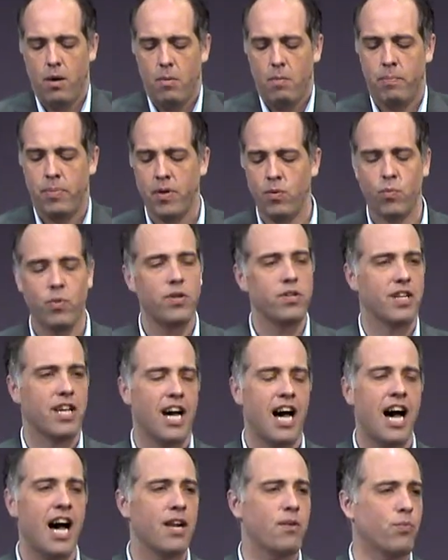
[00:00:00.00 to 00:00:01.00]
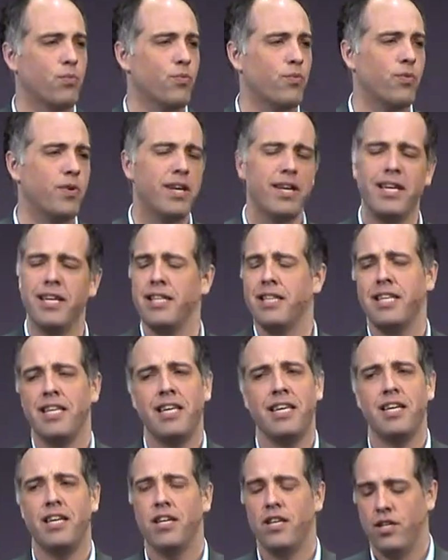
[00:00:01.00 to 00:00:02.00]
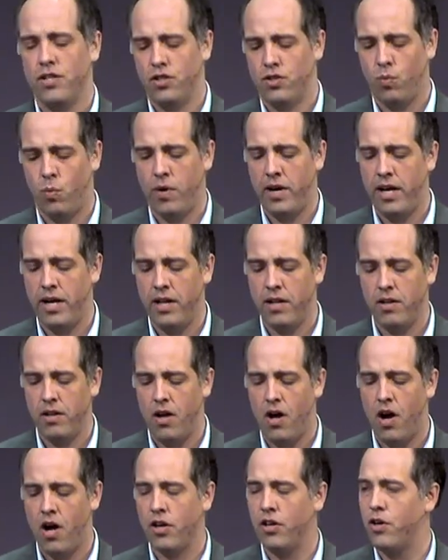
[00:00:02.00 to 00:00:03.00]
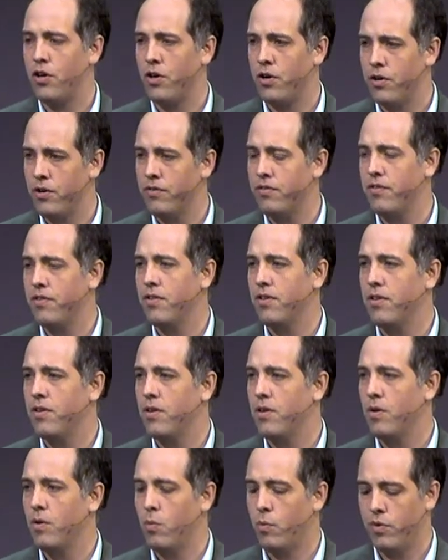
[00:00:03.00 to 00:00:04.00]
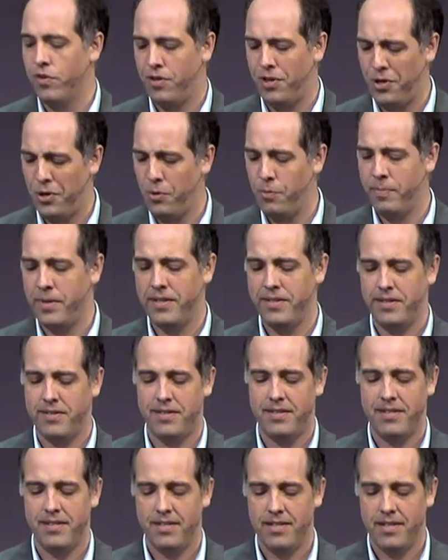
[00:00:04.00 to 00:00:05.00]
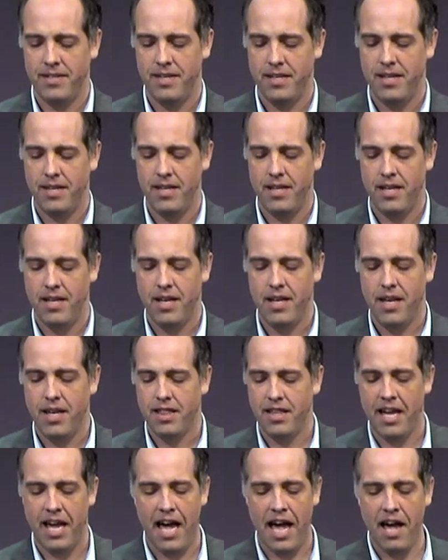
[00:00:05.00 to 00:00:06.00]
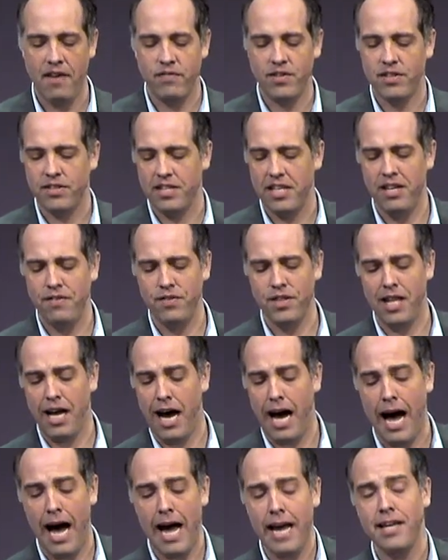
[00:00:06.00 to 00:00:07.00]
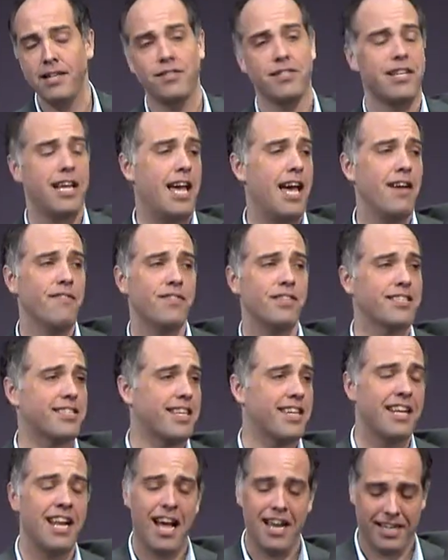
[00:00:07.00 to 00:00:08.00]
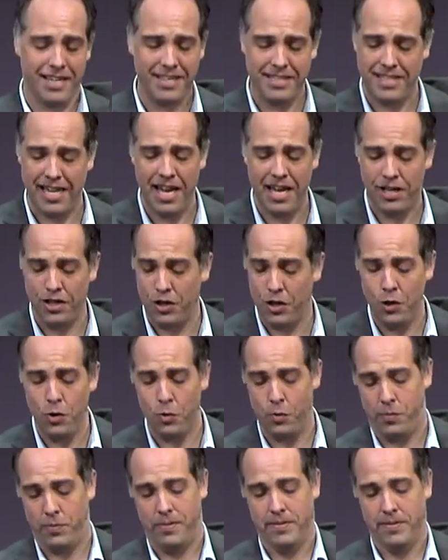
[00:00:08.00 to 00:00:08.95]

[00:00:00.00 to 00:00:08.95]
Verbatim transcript: "But will God really dwell on earth with humans? The heavens, even the highest heavens, cannot contain you.